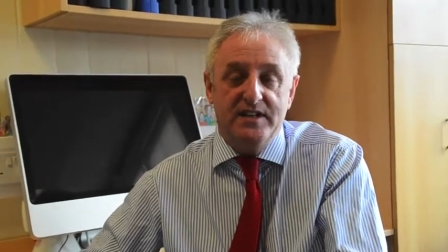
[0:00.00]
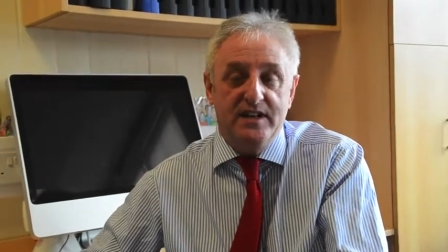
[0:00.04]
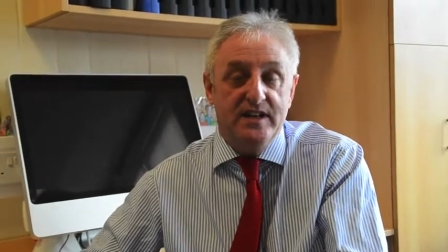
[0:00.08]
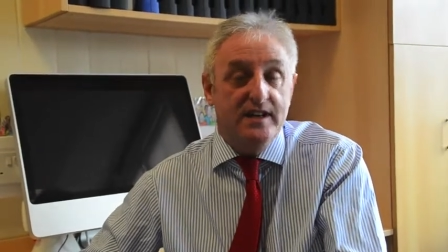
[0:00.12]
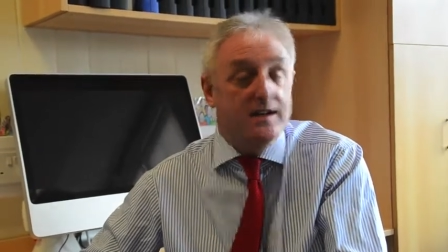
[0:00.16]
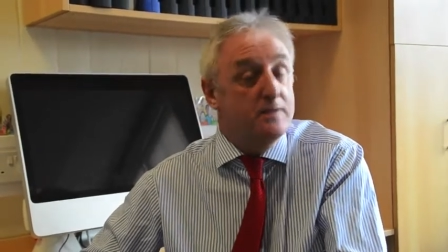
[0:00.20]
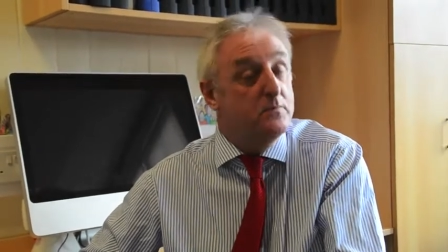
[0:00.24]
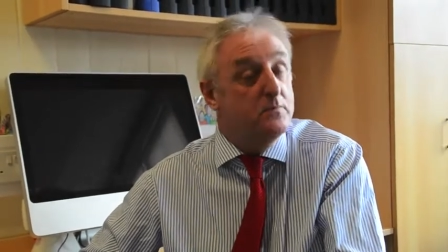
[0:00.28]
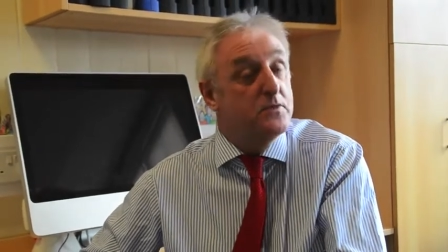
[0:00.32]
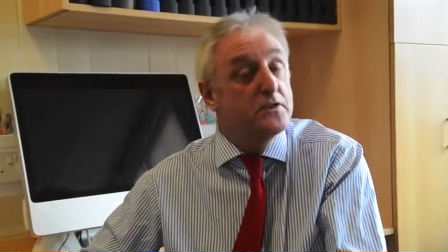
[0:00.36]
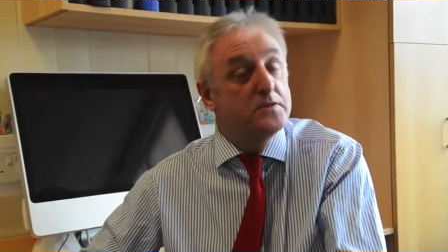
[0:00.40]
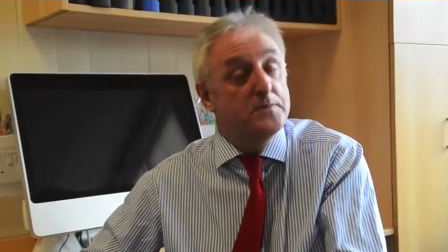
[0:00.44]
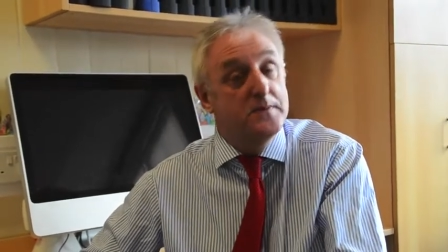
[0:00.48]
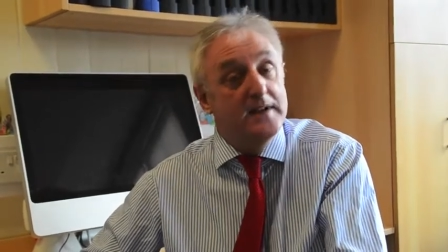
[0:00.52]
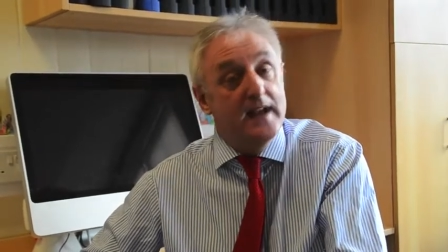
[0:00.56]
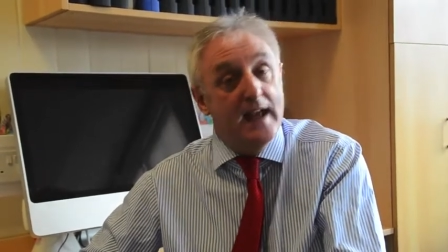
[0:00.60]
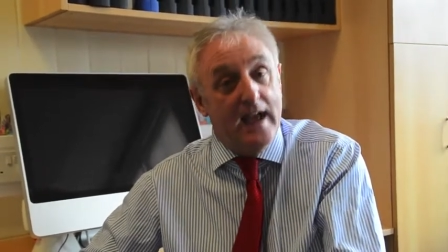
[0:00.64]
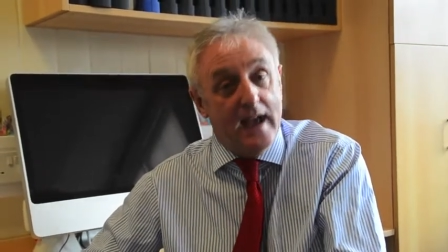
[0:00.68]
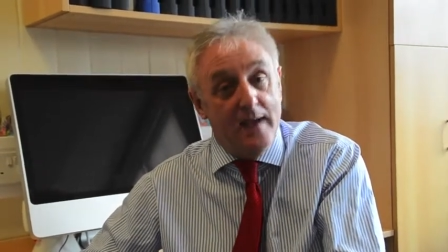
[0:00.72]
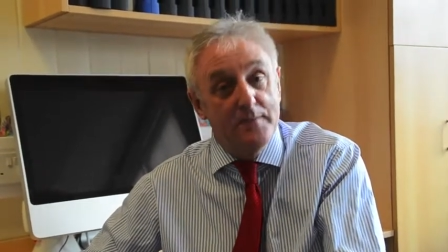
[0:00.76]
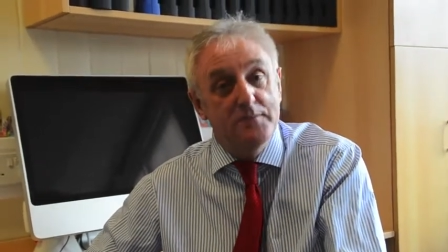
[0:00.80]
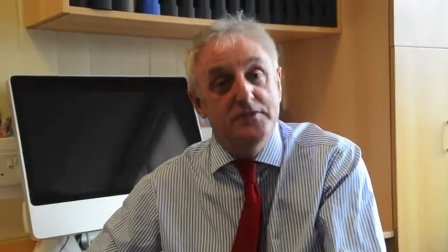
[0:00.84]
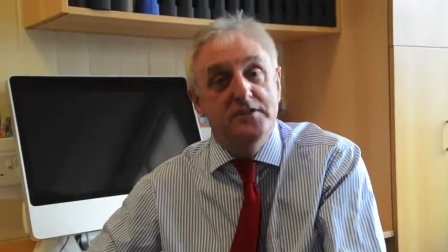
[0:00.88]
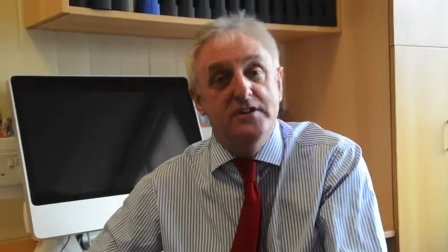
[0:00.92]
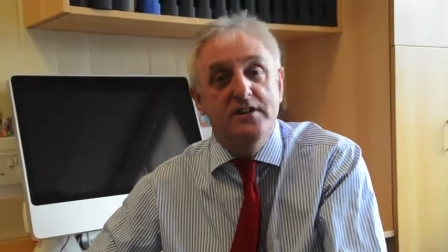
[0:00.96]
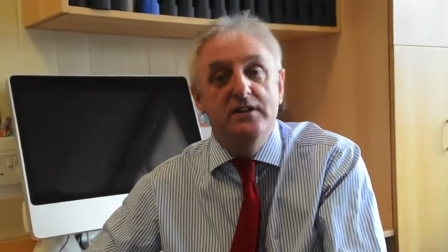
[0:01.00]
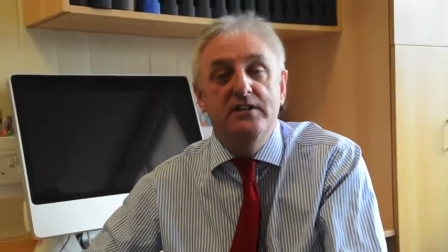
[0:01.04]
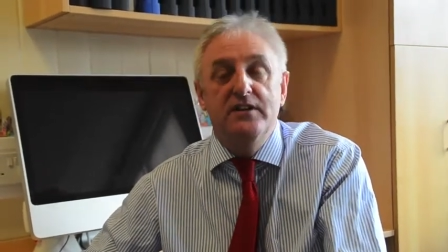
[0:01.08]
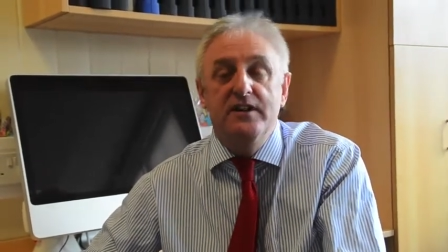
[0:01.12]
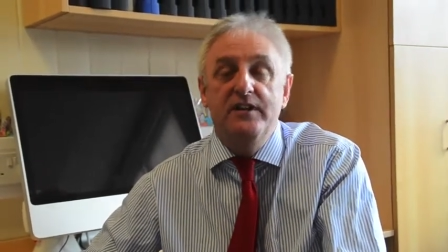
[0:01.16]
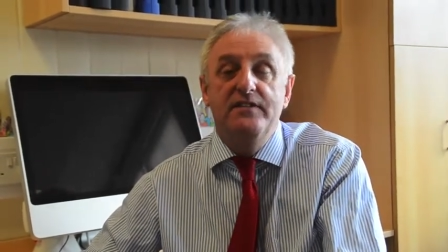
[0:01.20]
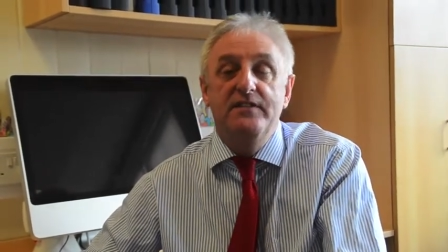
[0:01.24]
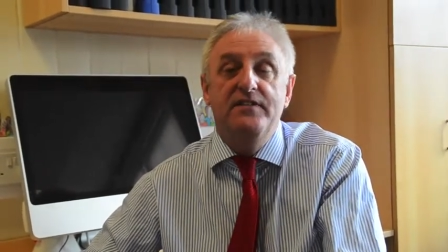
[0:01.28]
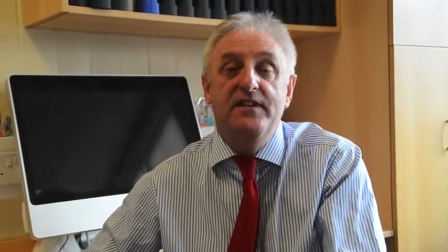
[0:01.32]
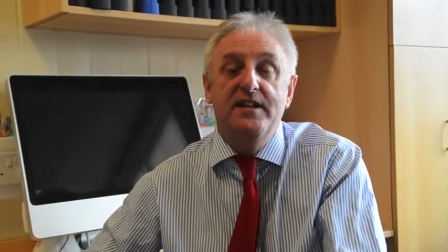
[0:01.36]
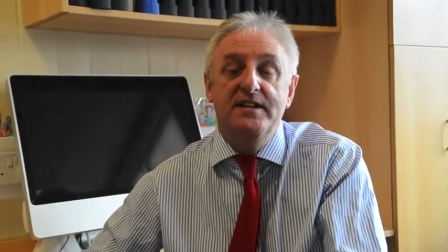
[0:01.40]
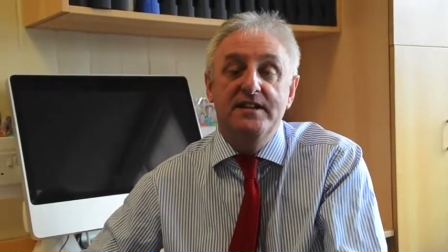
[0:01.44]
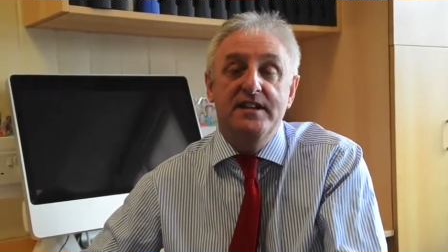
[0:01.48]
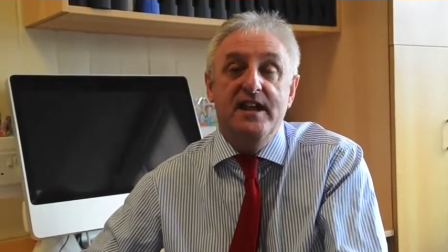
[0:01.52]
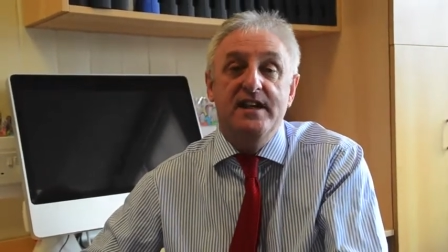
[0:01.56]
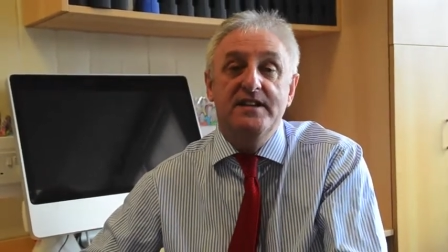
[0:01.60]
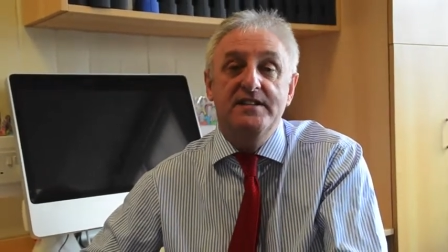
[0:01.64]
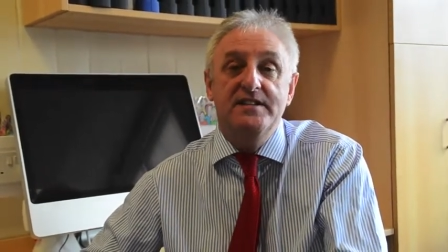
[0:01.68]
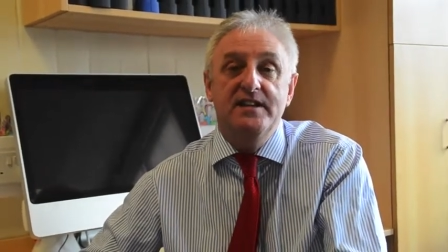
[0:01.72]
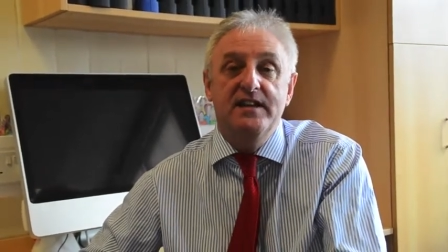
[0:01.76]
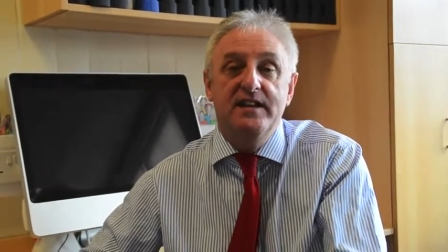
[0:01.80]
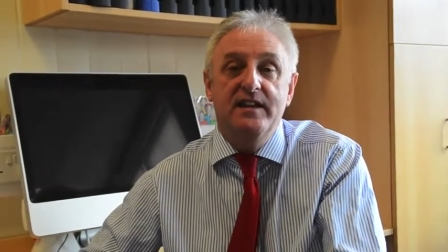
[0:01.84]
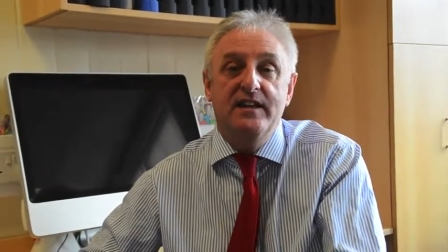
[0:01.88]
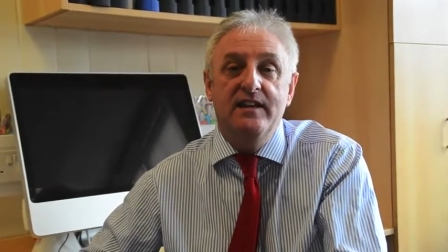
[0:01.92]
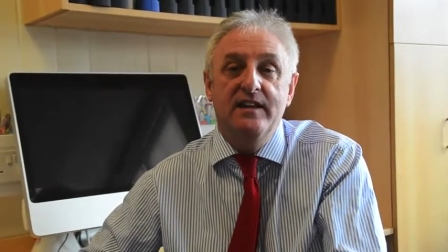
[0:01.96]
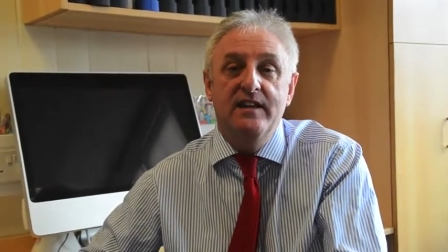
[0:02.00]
Linden, which has been absolutely fantastic.